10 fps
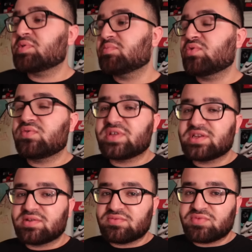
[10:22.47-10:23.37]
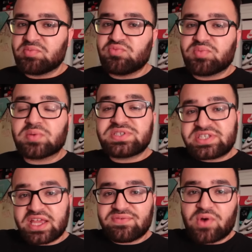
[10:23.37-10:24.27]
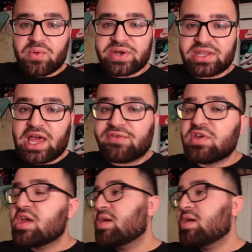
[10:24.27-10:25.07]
move and we proceed forward in life.